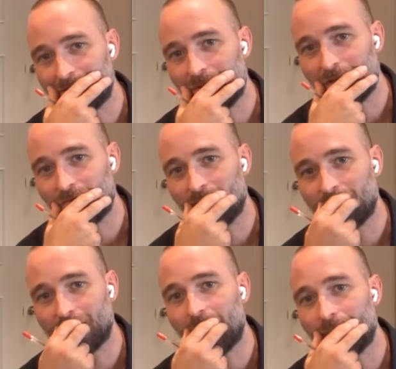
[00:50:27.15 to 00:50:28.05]
really
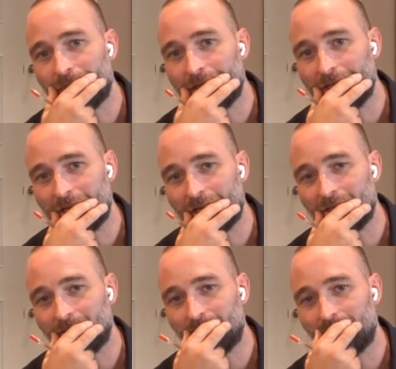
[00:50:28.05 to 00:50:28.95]
rising up the
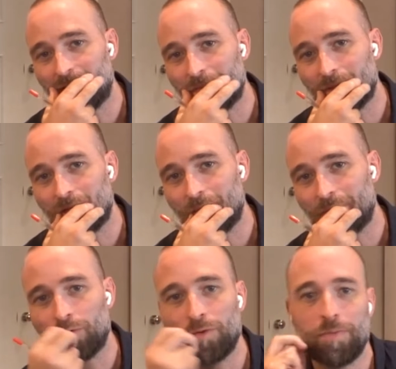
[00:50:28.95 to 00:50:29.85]
agenda and
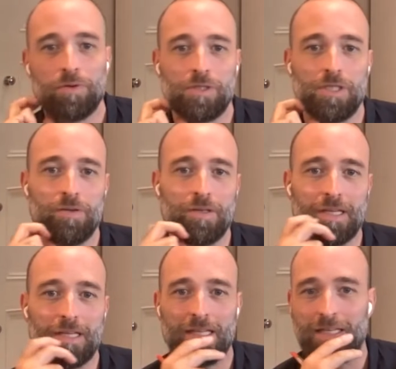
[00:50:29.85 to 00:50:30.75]
becoming more important to you
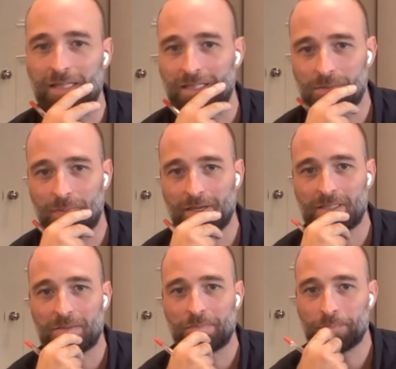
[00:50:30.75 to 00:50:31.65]
in this
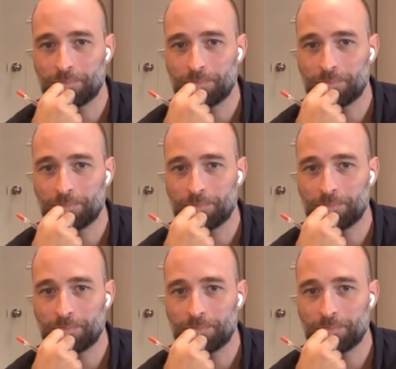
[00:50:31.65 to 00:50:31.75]
space?